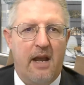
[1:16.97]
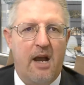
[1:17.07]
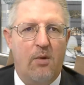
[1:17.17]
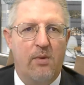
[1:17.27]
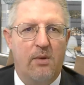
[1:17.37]

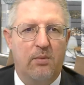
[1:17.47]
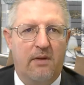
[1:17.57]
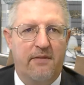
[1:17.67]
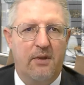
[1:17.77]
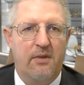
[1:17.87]
Now we'll
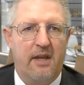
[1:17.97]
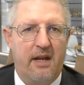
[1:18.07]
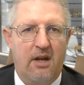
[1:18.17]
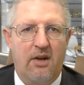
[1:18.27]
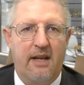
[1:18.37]
review the
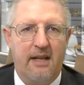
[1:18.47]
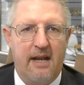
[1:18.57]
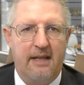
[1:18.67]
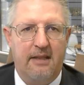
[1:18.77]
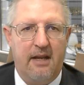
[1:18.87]
hearing
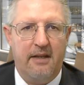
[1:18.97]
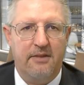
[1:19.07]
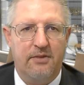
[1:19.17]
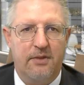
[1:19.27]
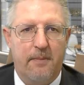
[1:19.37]

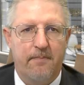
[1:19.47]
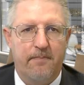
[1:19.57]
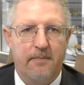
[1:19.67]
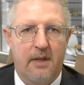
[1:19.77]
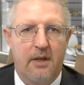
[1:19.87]
guidelines.
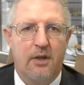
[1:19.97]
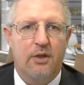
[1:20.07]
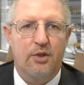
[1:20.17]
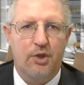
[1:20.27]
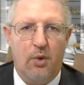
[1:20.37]

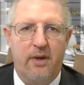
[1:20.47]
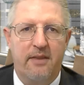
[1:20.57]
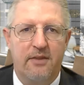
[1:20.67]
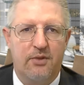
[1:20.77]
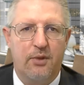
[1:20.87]

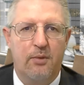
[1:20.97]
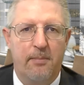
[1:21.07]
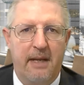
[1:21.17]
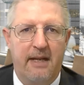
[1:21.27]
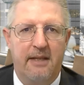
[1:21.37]
Join the
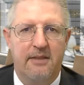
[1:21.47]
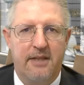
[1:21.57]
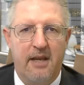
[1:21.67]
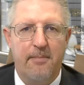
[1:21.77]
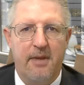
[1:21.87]
Zoom meeting
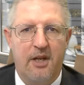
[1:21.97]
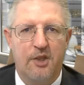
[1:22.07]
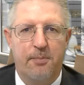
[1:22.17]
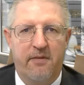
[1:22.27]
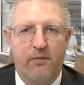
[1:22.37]
10
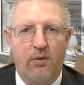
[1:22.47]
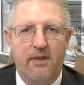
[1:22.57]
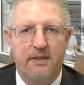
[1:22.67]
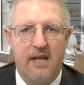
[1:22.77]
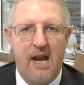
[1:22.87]
minutes
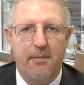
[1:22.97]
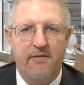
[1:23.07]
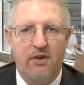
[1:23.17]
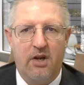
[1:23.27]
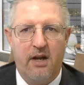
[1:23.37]
before the time
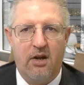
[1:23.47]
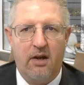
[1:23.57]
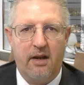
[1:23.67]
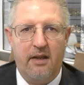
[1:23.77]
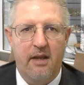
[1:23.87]
of your
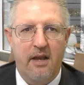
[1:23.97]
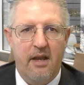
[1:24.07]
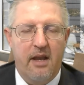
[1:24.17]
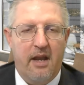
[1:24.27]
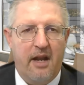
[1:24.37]
hearing.
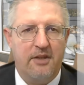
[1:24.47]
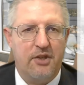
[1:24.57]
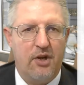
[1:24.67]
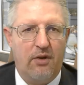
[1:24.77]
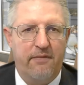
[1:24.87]

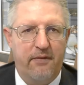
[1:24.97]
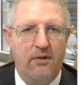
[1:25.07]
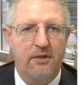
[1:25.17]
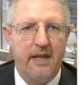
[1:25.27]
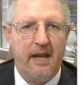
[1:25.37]
Enter your
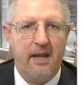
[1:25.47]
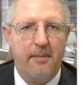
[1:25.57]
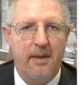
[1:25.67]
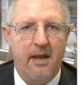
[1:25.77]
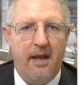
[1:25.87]
full
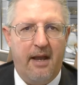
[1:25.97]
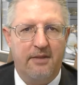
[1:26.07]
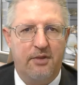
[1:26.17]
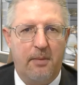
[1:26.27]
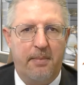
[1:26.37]
name
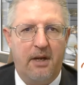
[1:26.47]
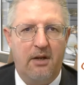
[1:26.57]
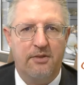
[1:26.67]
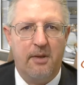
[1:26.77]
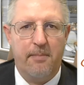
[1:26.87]
as it
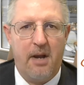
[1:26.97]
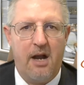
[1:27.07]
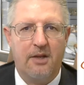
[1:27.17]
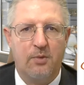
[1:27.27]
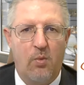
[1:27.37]
appears in
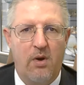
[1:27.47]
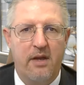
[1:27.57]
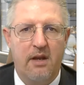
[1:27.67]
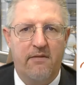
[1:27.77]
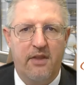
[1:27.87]
box
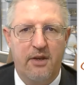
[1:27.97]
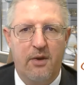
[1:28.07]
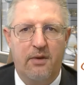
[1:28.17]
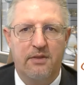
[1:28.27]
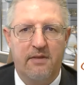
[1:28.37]
1 of the
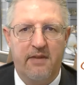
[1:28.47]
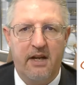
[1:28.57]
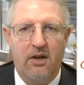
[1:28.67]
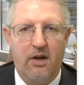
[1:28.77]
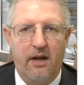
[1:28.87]
notice of
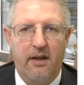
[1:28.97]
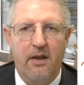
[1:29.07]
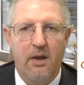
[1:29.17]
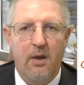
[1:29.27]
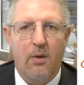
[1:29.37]
hearing
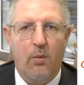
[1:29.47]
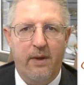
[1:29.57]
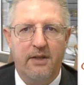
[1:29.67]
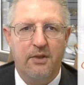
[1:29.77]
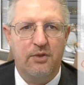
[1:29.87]

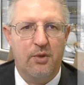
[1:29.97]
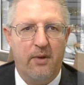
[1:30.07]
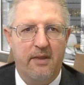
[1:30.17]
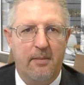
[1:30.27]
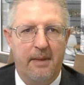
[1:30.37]
when you
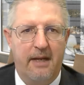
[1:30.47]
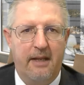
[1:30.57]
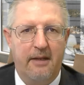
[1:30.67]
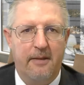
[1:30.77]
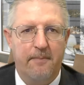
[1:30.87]
join the
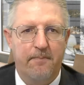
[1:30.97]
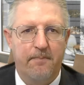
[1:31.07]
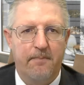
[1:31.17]
meeting.